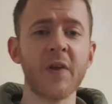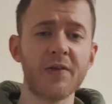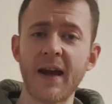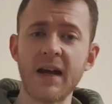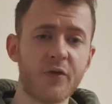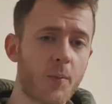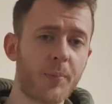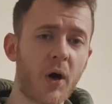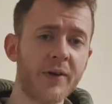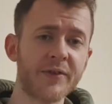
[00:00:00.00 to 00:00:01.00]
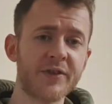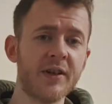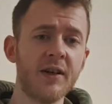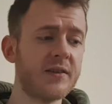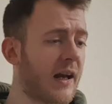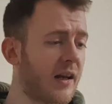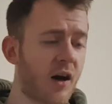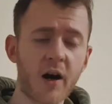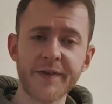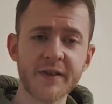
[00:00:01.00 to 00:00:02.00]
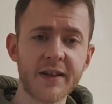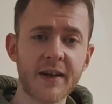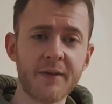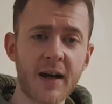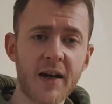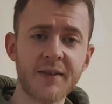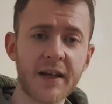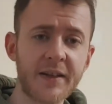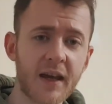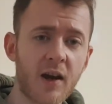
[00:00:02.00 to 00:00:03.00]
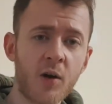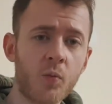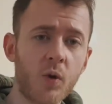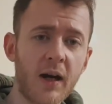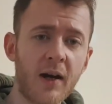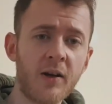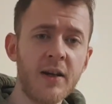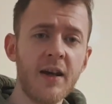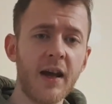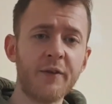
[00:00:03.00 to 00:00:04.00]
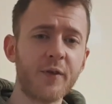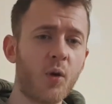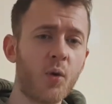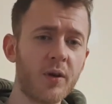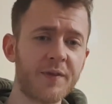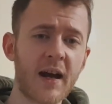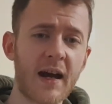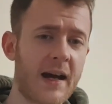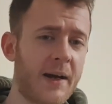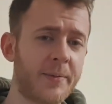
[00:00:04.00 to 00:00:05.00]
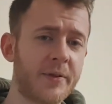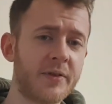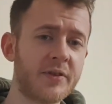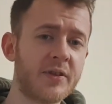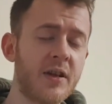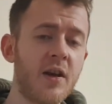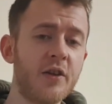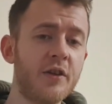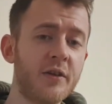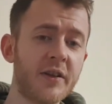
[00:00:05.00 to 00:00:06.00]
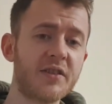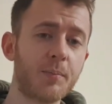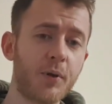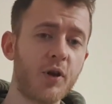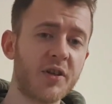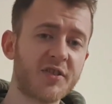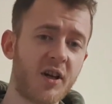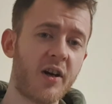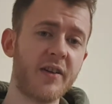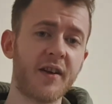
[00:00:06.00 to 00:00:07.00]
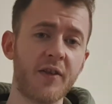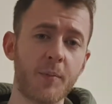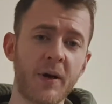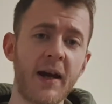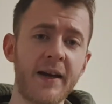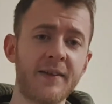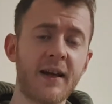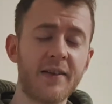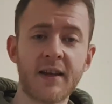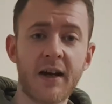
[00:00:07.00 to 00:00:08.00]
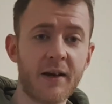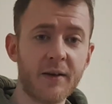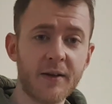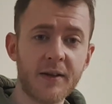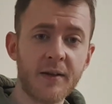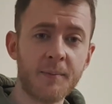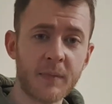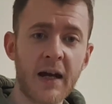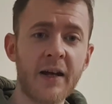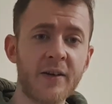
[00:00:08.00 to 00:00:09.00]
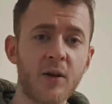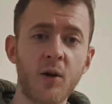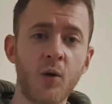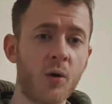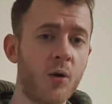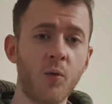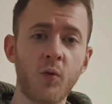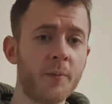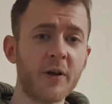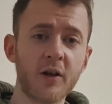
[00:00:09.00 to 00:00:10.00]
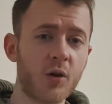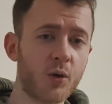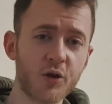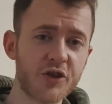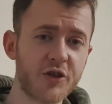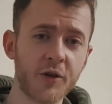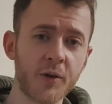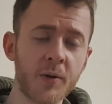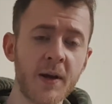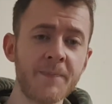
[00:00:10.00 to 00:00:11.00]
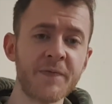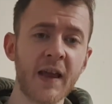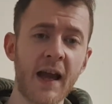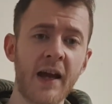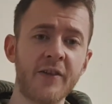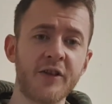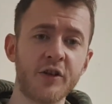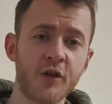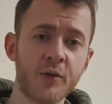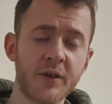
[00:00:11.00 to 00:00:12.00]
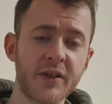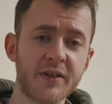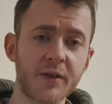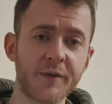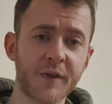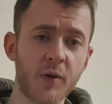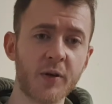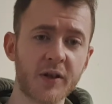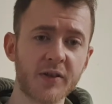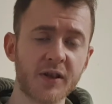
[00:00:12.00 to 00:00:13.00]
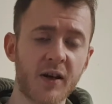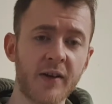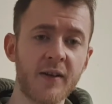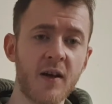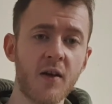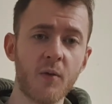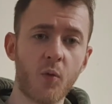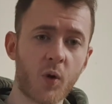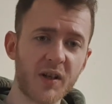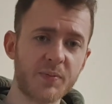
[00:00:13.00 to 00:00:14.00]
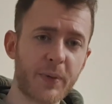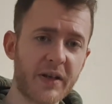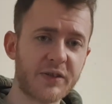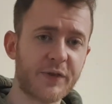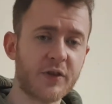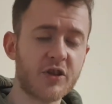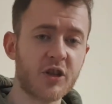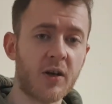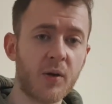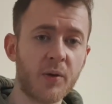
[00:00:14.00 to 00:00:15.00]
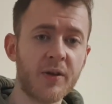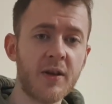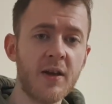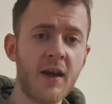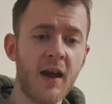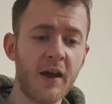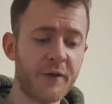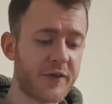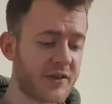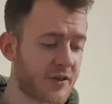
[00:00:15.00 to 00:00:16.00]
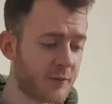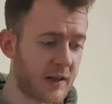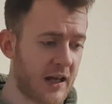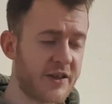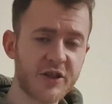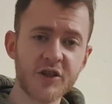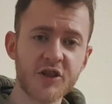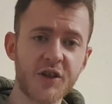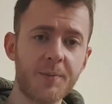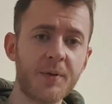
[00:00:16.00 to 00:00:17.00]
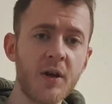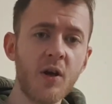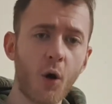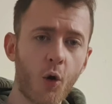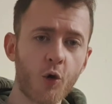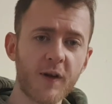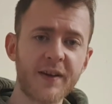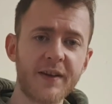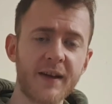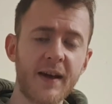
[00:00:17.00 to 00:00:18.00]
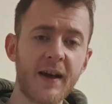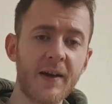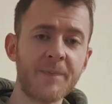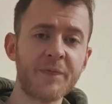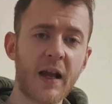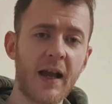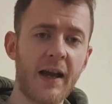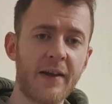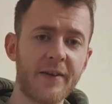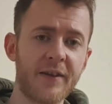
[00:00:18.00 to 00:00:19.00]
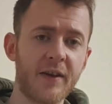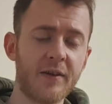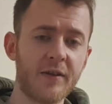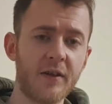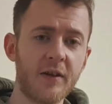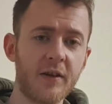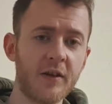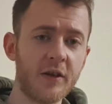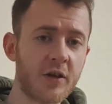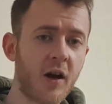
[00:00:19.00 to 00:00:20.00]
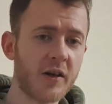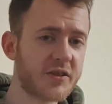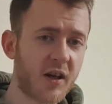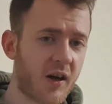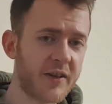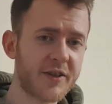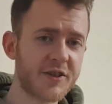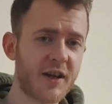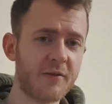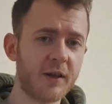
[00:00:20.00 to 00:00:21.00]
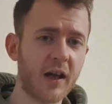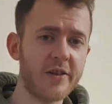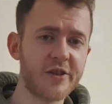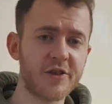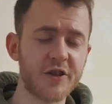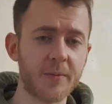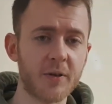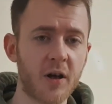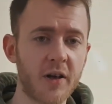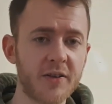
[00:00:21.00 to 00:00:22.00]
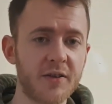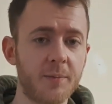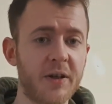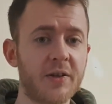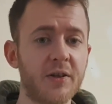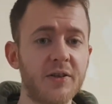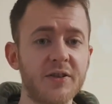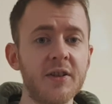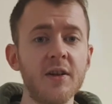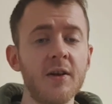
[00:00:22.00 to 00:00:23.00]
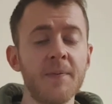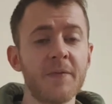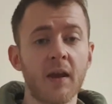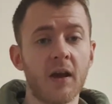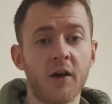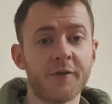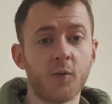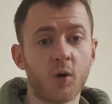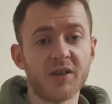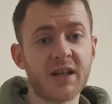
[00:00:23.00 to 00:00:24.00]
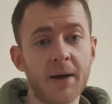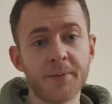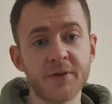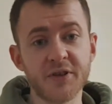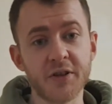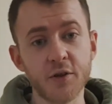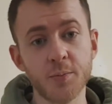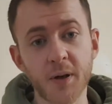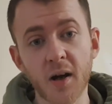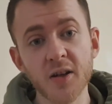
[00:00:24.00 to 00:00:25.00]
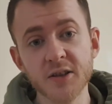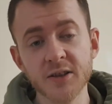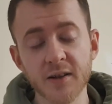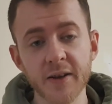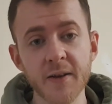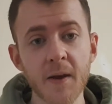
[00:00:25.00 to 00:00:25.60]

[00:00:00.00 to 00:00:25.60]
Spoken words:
they have a bond, they laugh together, they get on well. If all of that happens, you need to put aside the pain that that man or woman caused you, and you need to focus on what's best for the child. If there's a relationship already there, and you can't tarnish that relationship, guys, because of what's happened to you personally,